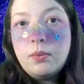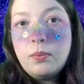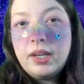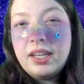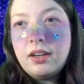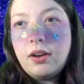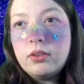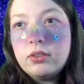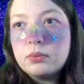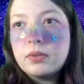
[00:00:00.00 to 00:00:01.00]
We can
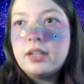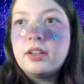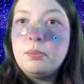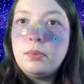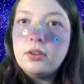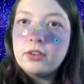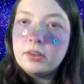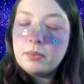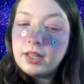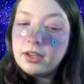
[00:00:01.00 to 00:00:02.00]
also run computer
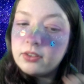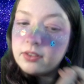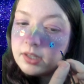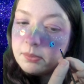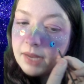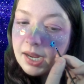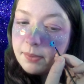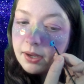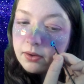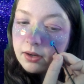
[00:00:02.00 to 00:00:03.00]
simulations to map
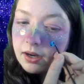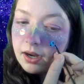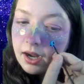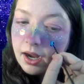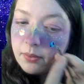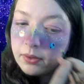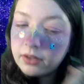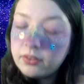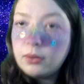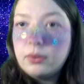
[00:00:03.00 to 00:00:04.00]
out how our
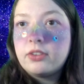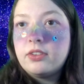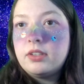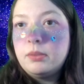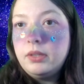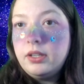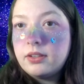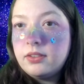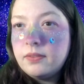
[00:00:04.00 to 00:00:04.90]
solar system looks.